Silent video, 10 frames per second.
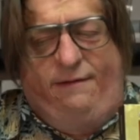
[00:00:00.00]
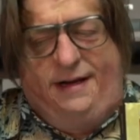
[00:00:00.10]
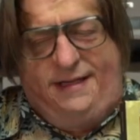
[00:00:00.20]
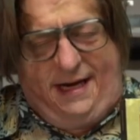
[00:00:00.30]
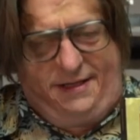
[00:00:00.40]

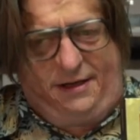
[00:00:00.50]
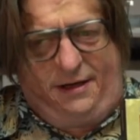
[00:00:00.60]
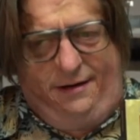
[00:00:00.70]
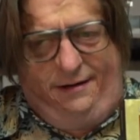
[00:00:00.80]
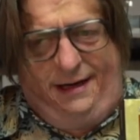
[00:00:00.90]
fantastic
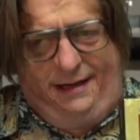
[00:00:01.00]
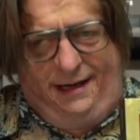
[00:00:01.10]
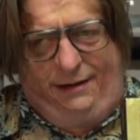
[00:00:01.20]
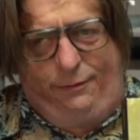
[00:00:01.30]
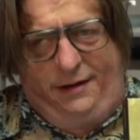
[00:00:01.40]
art. And,
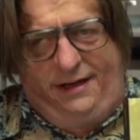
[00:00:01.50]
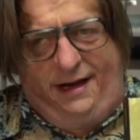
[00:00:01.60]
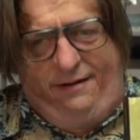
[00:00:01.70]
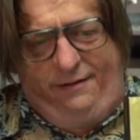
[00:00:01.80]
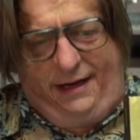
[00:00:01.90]
like, really
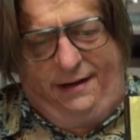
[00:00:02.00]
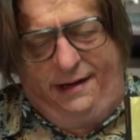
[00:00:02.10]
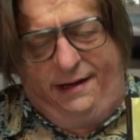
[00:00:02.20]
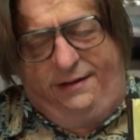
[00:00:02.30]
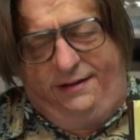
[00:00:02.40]
kind of, like,
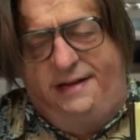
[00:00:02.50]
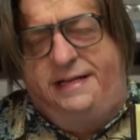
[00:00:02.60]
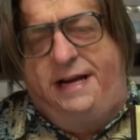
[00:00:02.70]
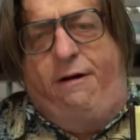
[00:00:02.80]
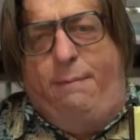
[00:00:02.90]

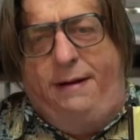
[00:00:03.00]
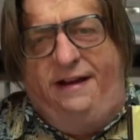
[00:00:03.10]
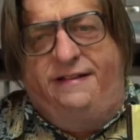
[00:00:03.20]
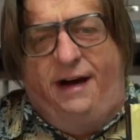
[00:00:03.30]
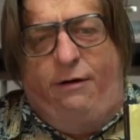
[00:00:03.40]
sit down and
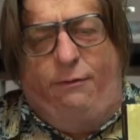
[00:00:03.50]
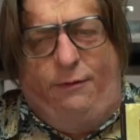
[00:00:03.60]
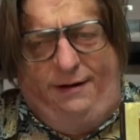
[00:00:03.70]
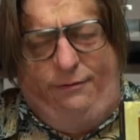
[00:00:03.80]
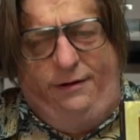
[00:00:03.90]
piece out
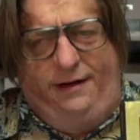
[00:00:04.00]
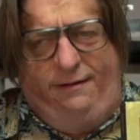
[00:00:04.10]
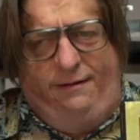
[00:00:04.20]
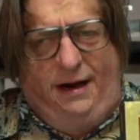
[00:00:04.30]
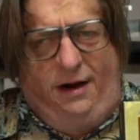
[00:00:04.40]

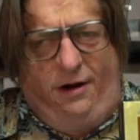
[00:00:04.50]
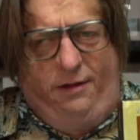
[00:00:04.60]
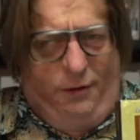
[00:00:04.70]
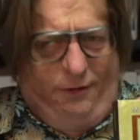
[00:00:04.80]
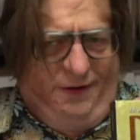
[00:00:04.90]
all
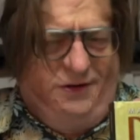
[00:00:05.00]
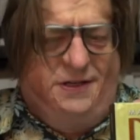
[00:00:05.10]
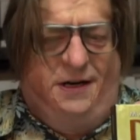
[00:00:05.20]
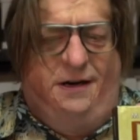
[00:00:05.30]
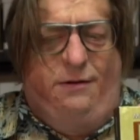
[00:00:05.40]
the
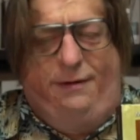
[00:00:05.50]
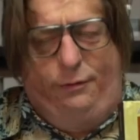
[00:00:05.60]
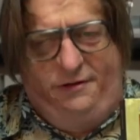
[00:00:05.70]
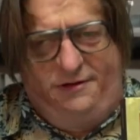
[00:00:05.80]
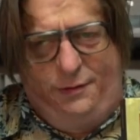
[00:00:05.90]
motivations are and what
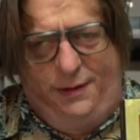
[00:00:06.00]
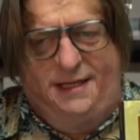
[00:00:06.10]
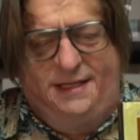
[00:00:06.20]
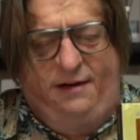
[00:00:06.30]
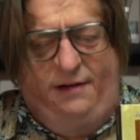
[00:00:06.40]
everyone's doing
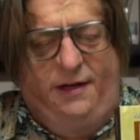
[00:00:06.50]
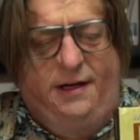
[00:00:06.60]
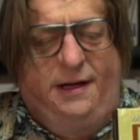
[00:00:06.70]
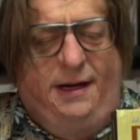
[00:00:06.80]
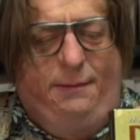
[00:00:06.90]
and stuff.
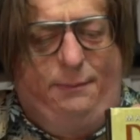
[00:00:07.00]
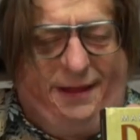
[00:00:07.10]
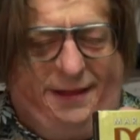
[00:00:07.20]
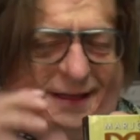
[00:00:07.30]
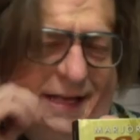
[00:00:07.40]
But
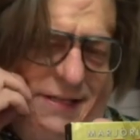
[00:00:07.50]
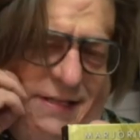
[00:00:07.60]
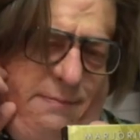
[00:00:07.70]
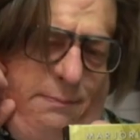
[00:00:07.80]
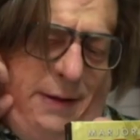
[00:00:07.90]
I think
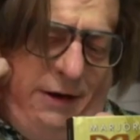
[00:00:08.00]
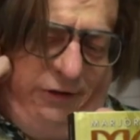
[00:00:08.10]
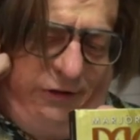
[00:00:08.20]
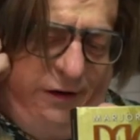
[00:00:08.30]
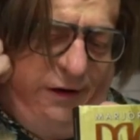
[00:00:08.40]
that's better
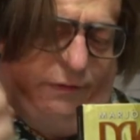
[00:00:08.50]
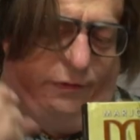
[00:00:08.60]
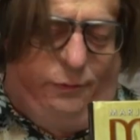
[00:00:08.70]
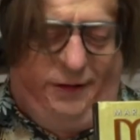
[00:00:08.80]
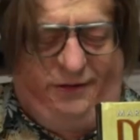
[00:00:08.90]

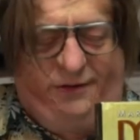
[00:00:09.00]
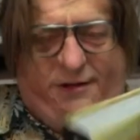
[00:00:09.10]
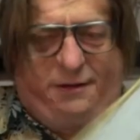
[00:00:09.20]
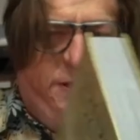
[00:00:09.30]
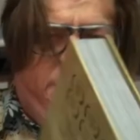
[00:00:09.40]
served when this is
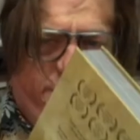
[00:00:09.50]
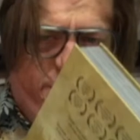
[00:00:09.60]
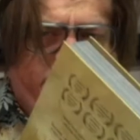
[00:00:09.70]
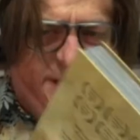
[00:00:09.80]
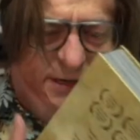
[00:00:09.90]
a complete
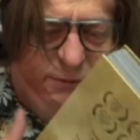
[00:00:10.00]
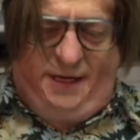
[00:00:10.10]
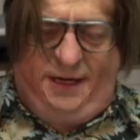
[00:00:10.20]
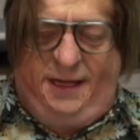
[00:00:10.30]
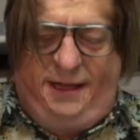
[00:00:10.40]
series.
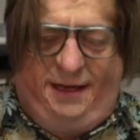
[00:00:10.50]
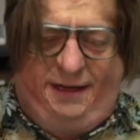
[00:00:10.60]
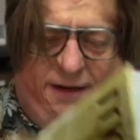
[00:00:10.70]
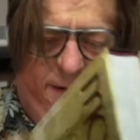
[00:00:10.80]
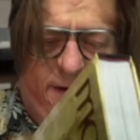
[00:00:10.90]
I
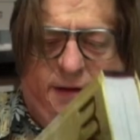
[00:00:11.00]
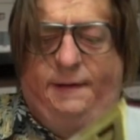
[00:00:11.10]
think it'll